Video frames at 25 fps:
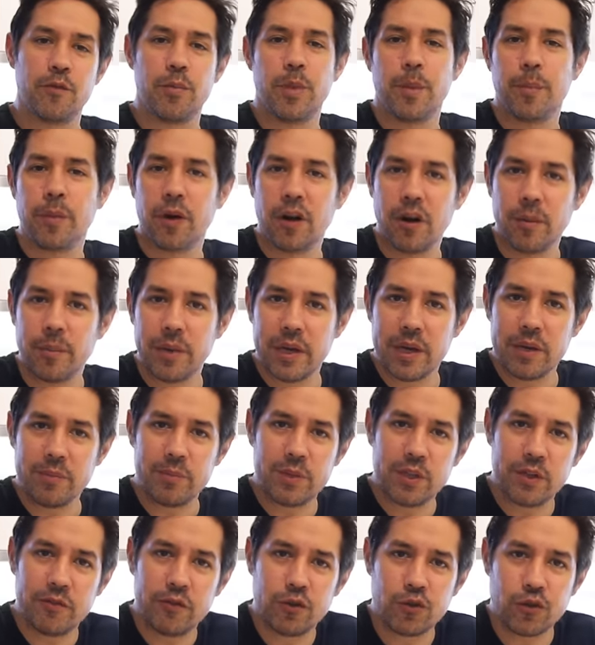from the Byron Bay
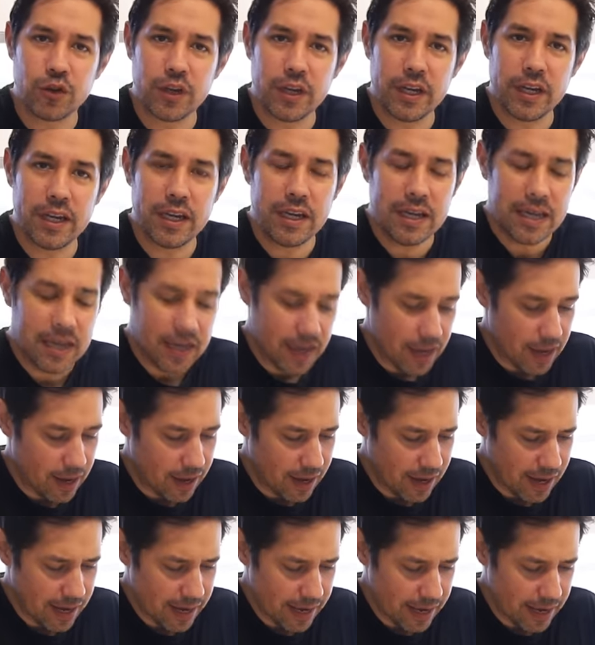Observatory here.
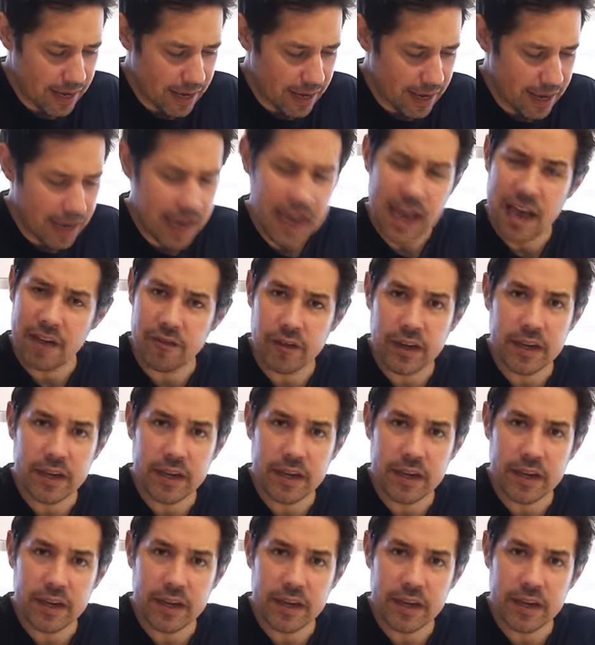I have